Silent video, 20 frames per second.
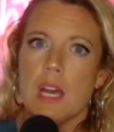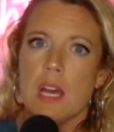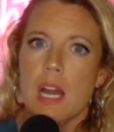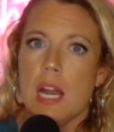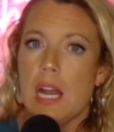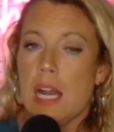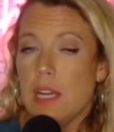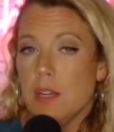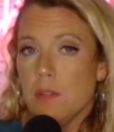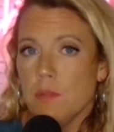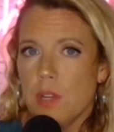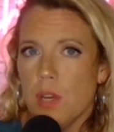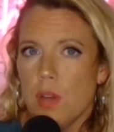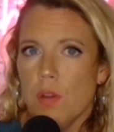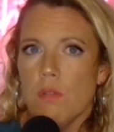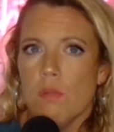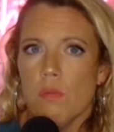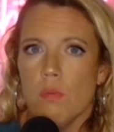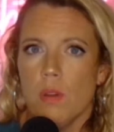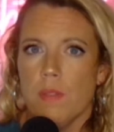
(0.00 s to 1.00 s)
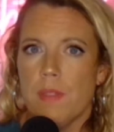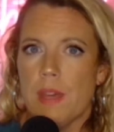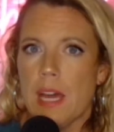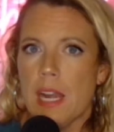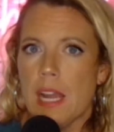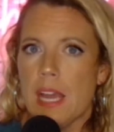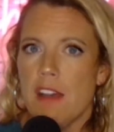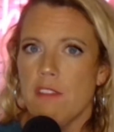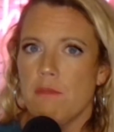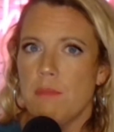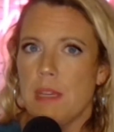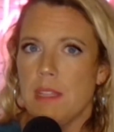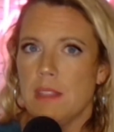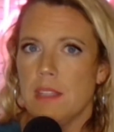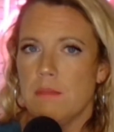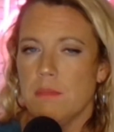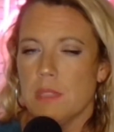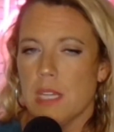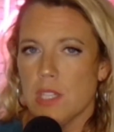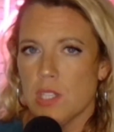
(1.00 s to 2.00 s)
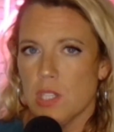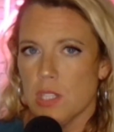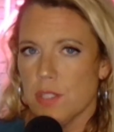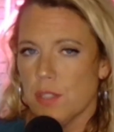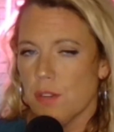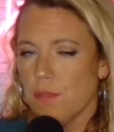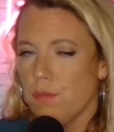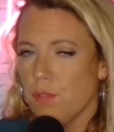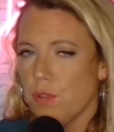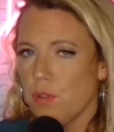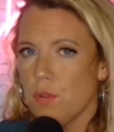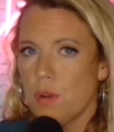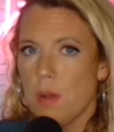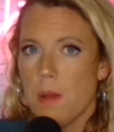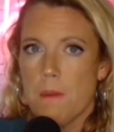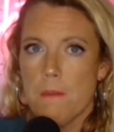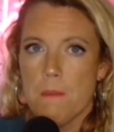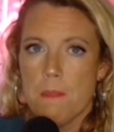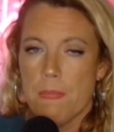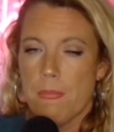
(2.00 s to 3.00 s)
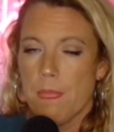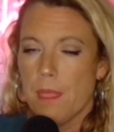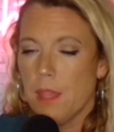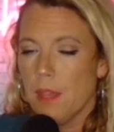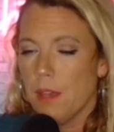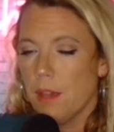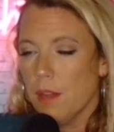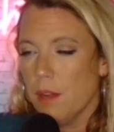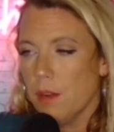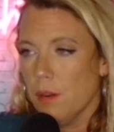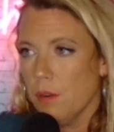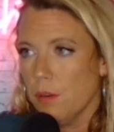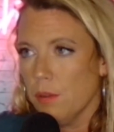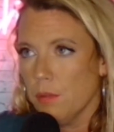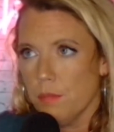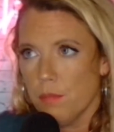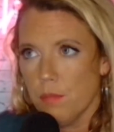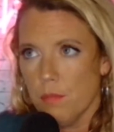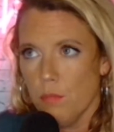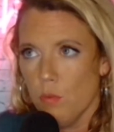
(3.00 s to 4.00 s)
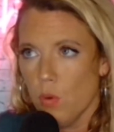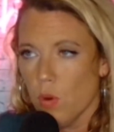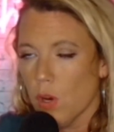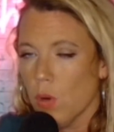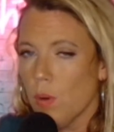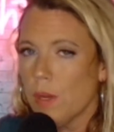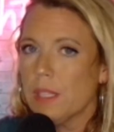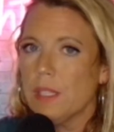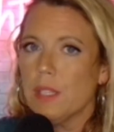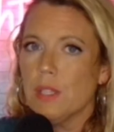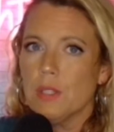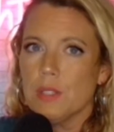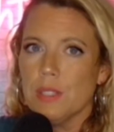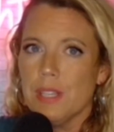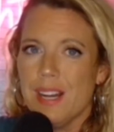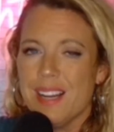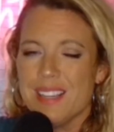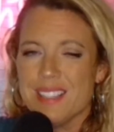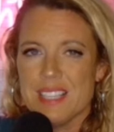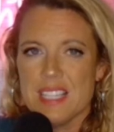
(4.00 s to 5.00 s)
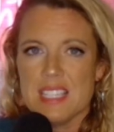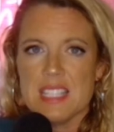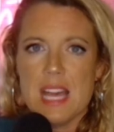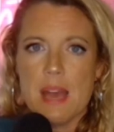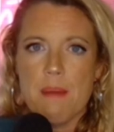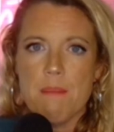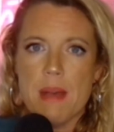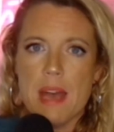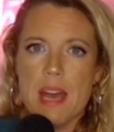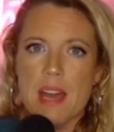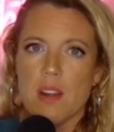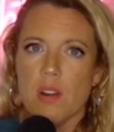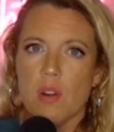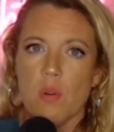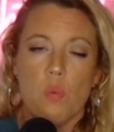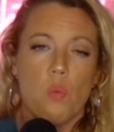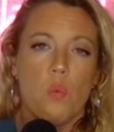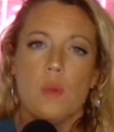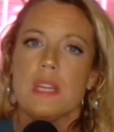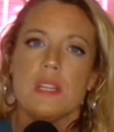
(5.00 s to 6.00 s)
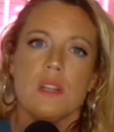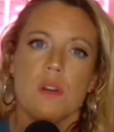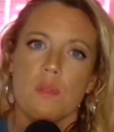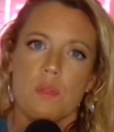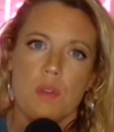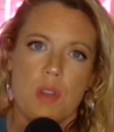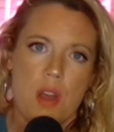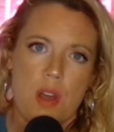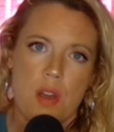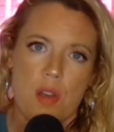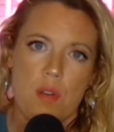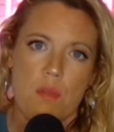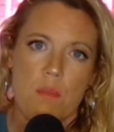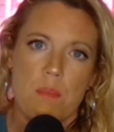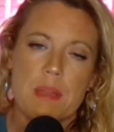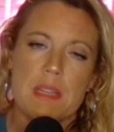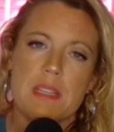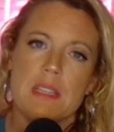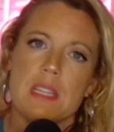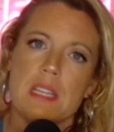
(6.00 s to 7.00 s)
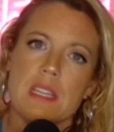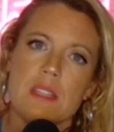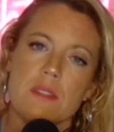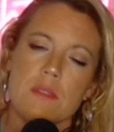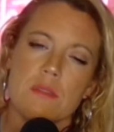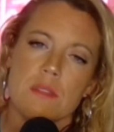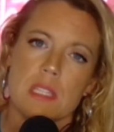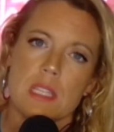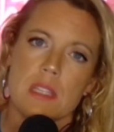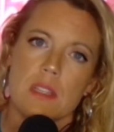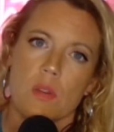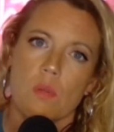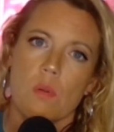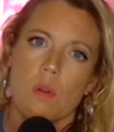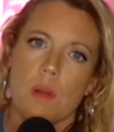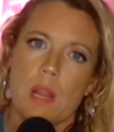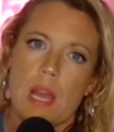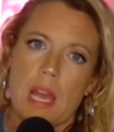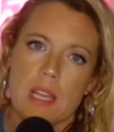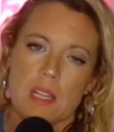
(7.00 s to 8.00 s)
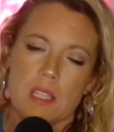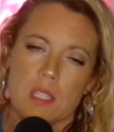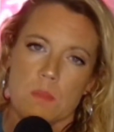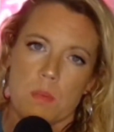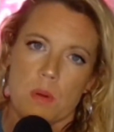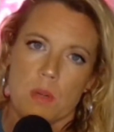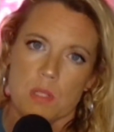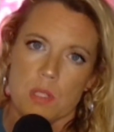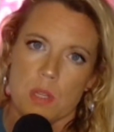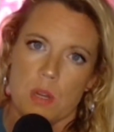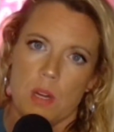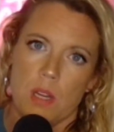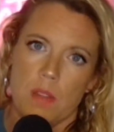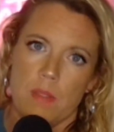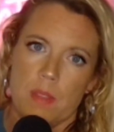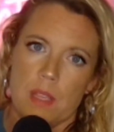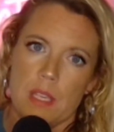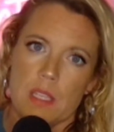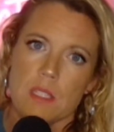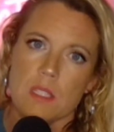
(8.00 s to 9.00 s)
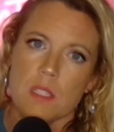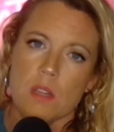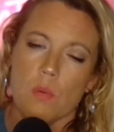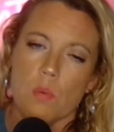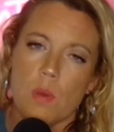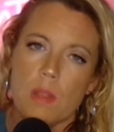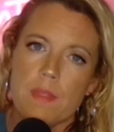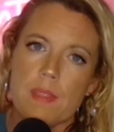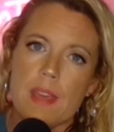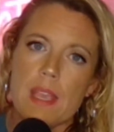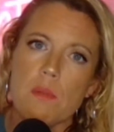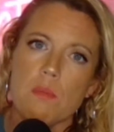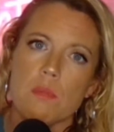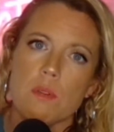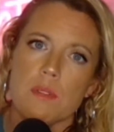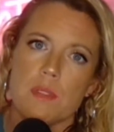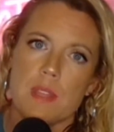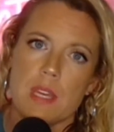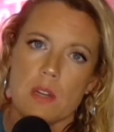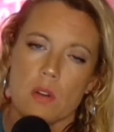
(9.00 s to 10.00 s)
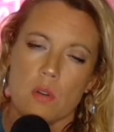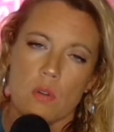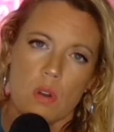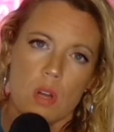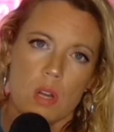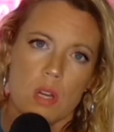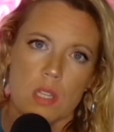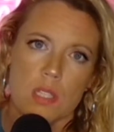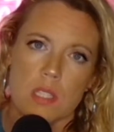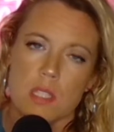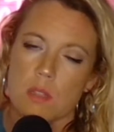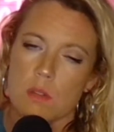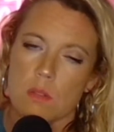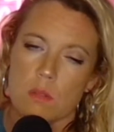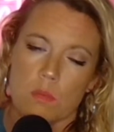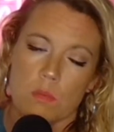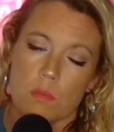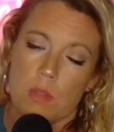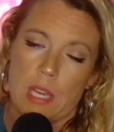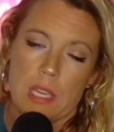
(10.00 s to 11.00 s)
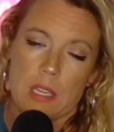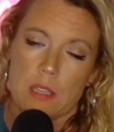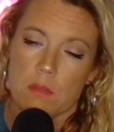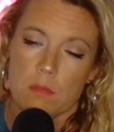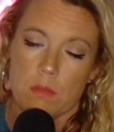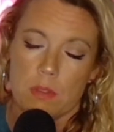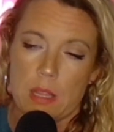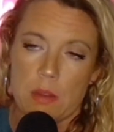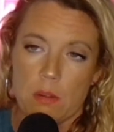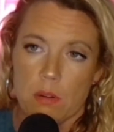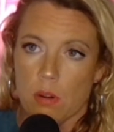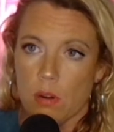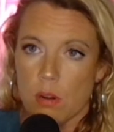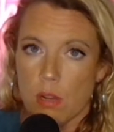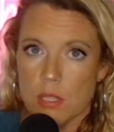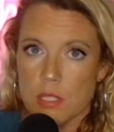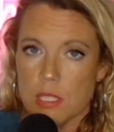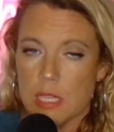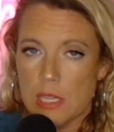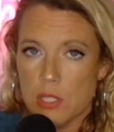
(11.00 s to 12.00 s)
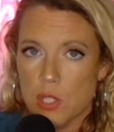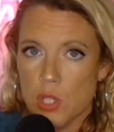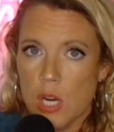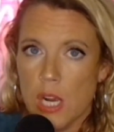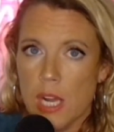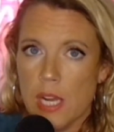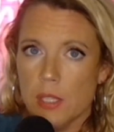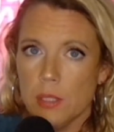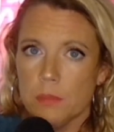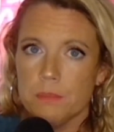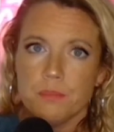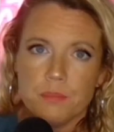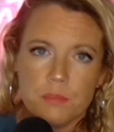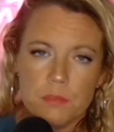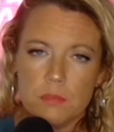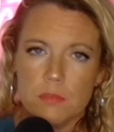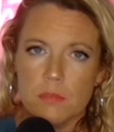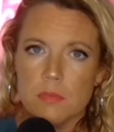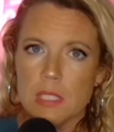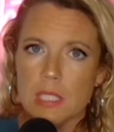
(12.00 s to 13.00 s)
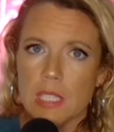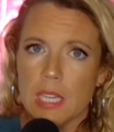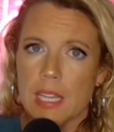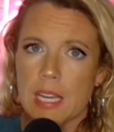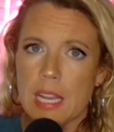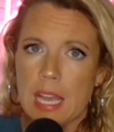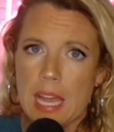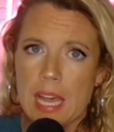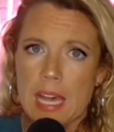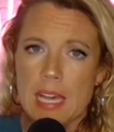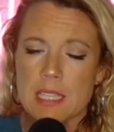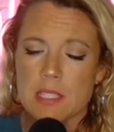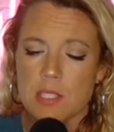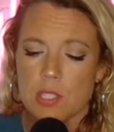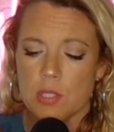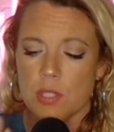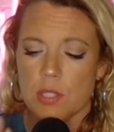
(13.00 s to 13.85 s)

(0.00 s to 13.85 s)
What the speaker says: I don't know, would that have made them digest their food more quickly or not? Does that matter? We don't know, but neither did the quote experts on this. So when they were then crossed at trial and asked,